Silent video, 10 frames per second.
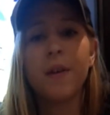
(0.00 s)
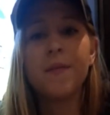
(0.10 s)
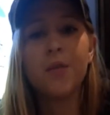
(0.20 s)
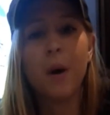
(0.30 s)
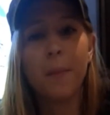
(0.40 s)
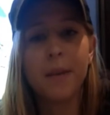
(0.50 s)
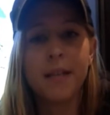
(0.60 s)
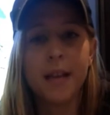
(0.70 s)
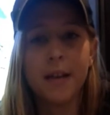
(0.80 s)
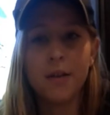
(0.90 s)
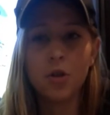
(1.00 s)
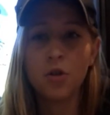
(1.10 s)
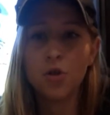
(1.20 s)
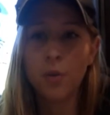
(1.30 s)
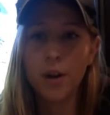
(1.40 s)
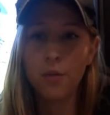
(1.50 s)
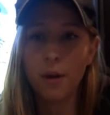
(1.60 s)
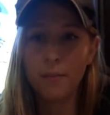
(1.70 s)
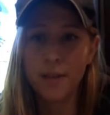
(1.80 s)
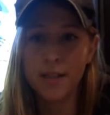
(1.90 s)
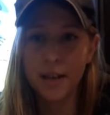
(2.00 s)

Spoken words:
51% to 21%.